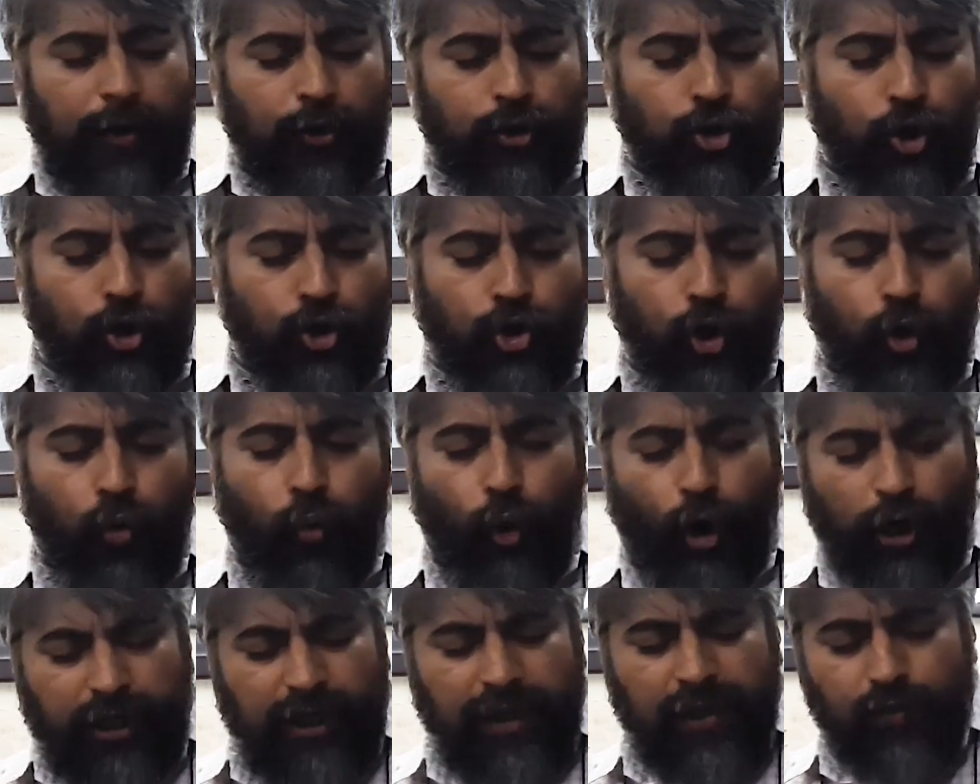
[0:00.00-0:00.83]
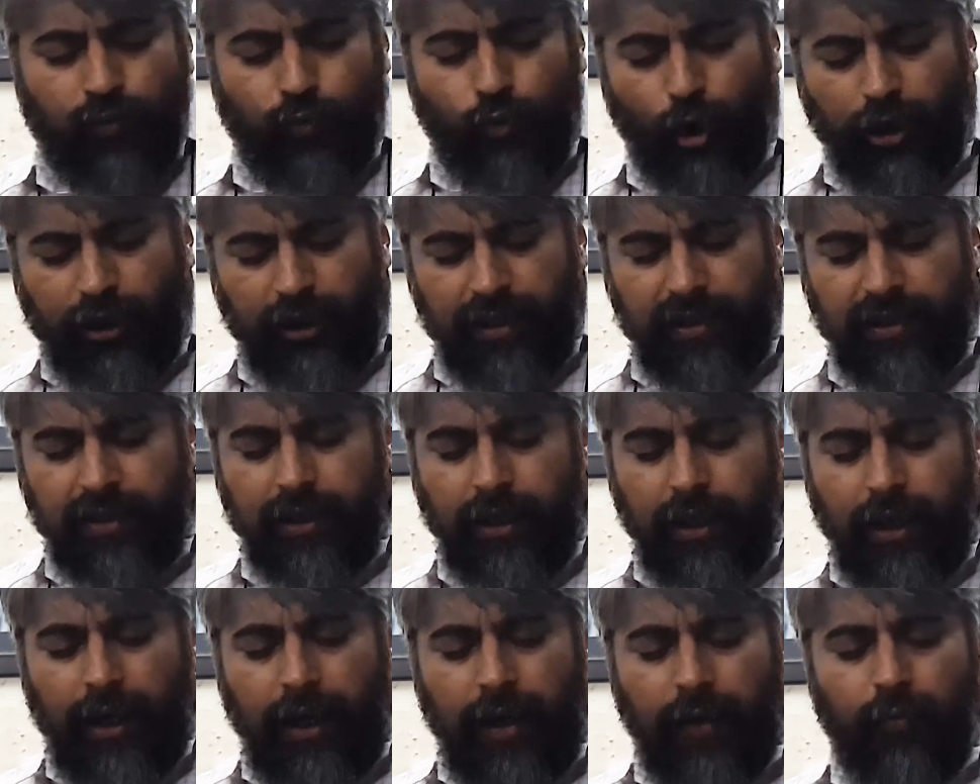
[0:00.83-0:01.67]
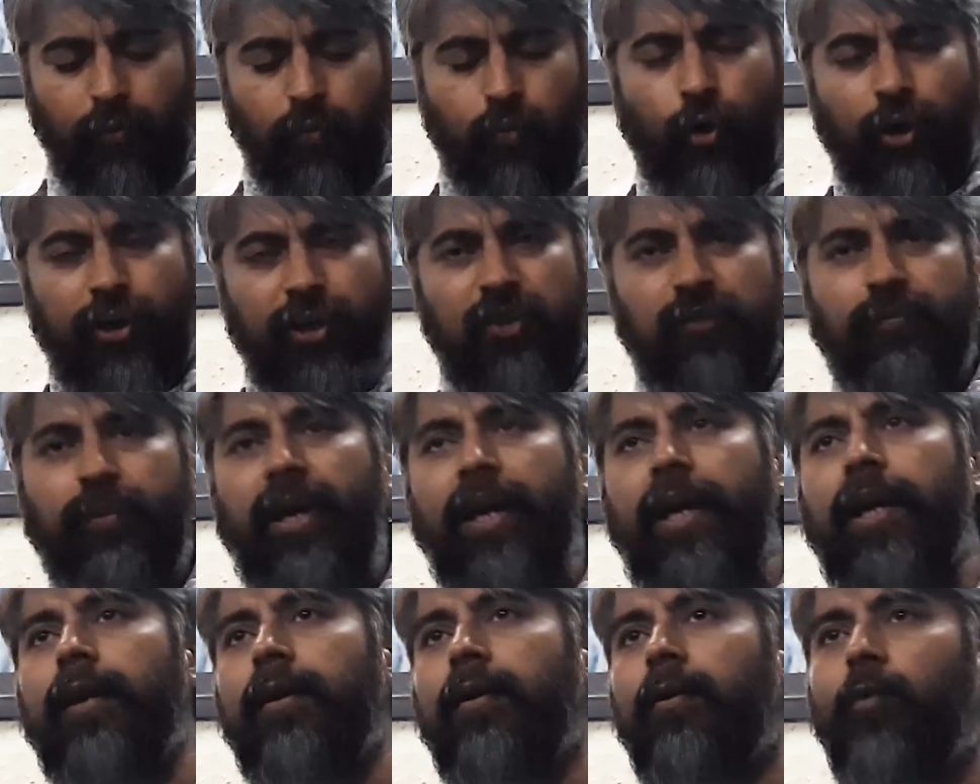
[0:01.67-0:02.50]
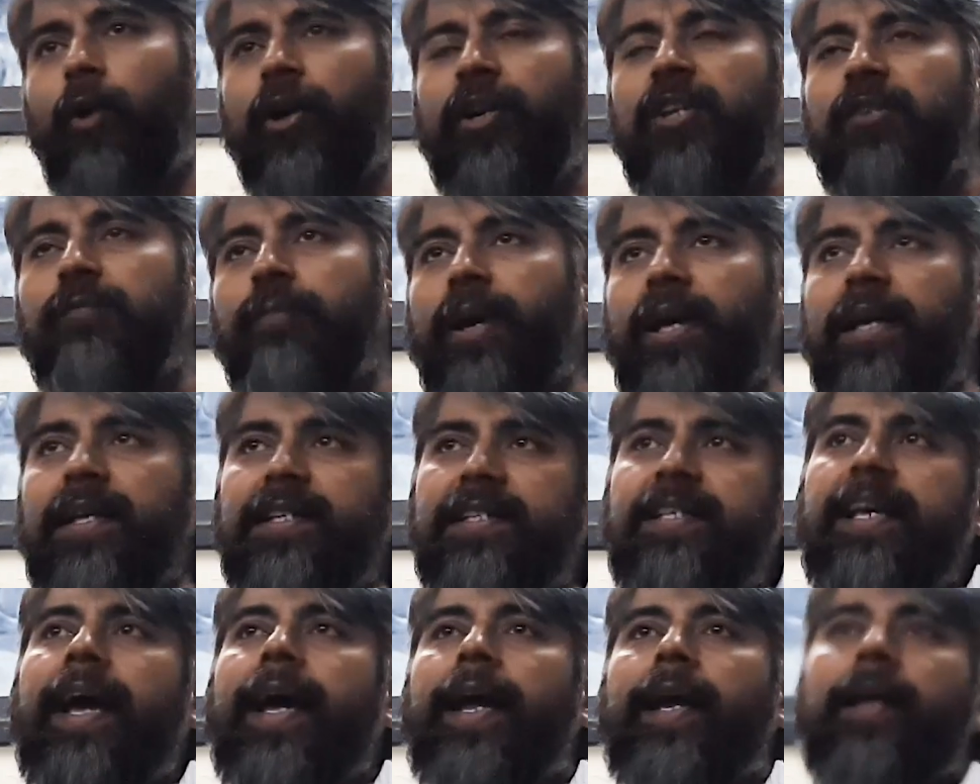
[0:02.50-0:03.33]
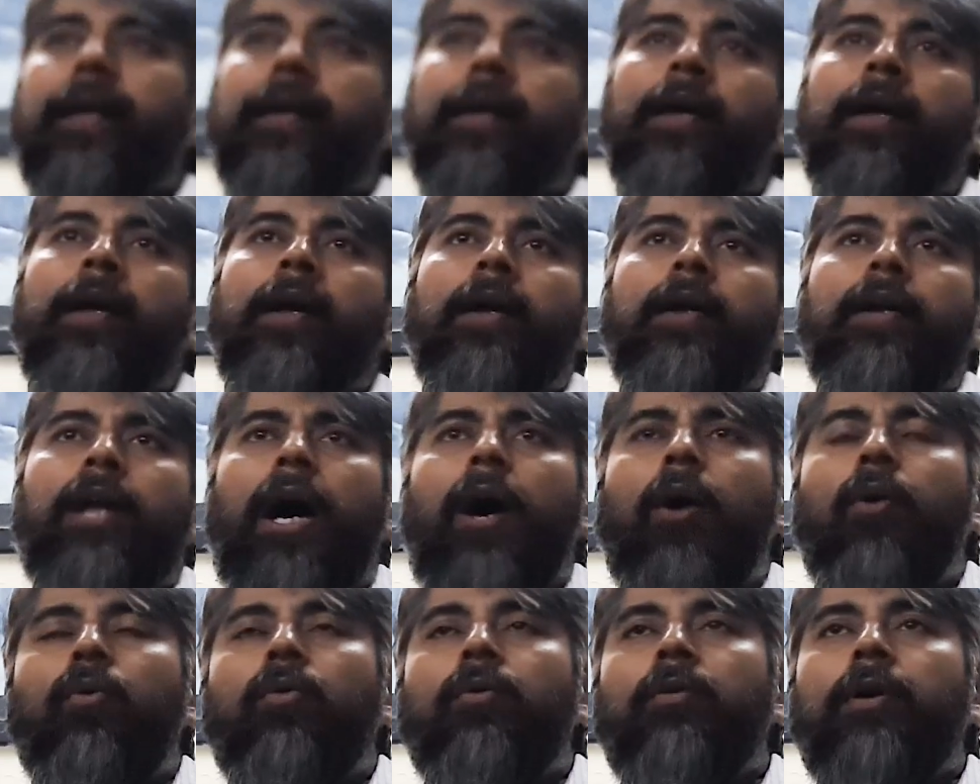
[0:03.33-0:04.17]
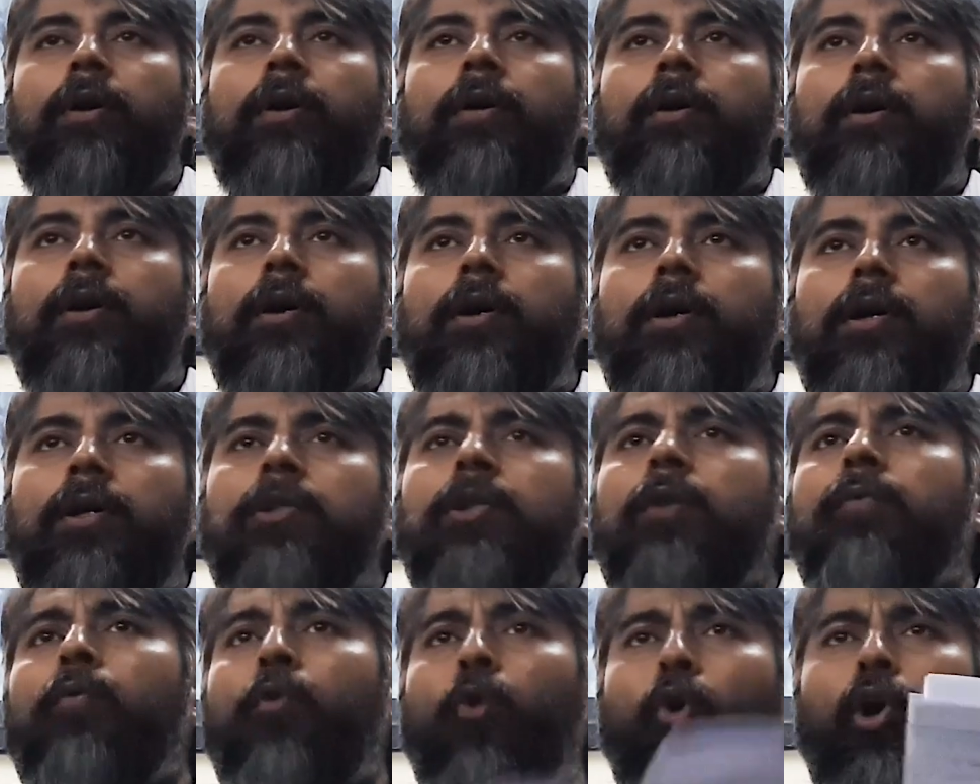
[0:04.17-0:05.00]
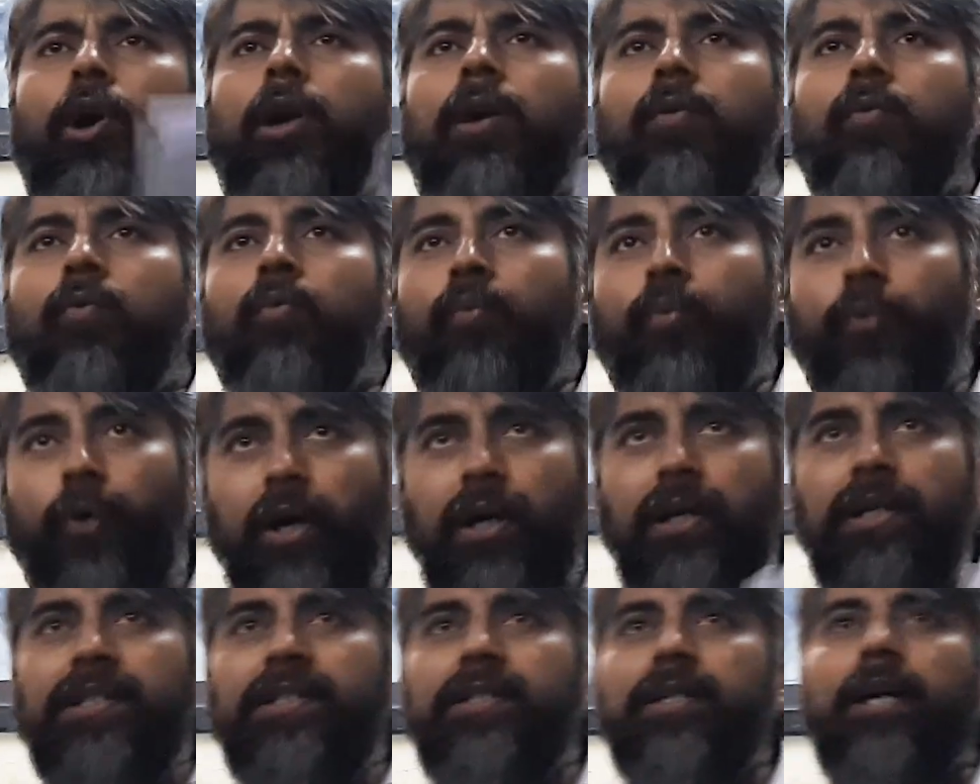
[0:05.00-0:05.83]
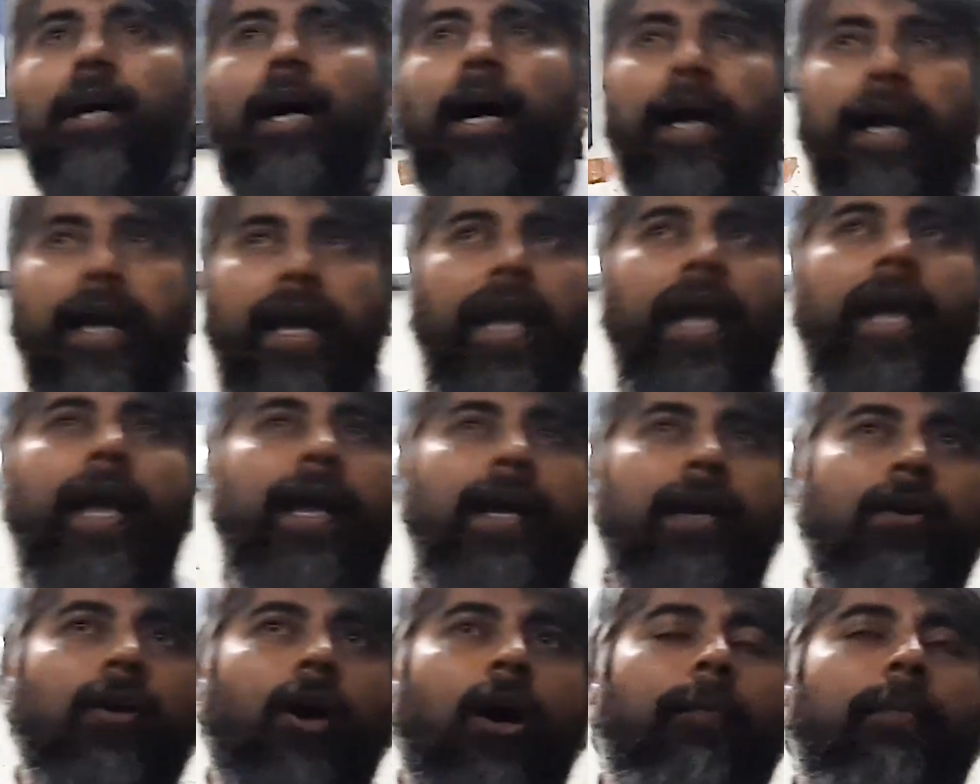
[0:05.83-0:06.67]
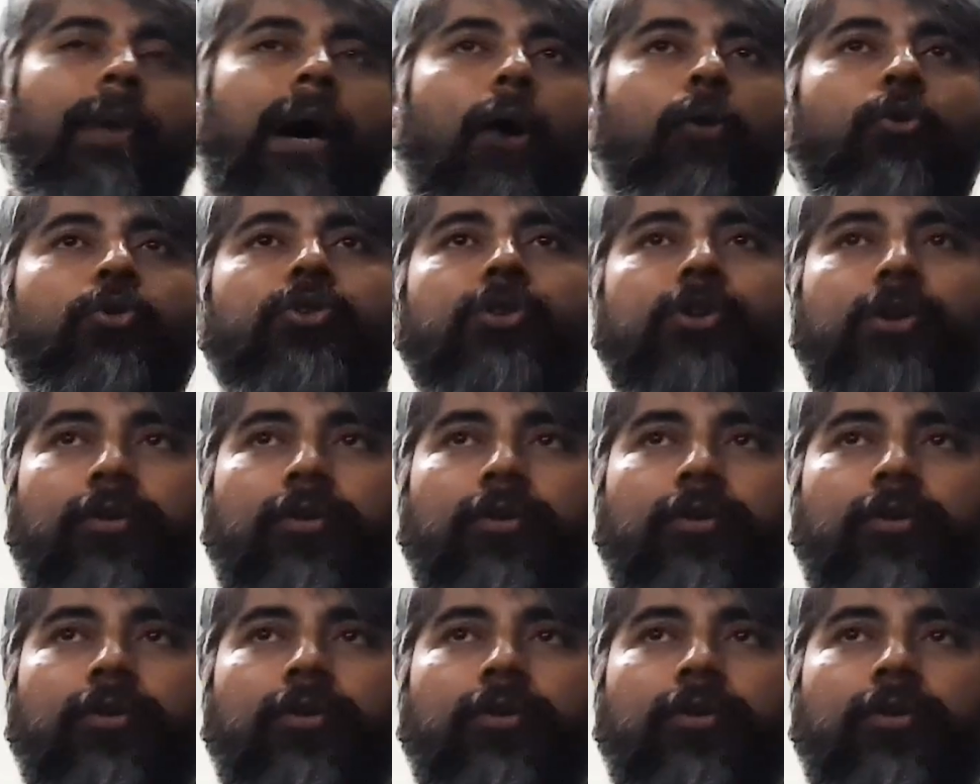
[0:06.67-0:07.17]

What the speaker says: so what is being said now? The whole word again about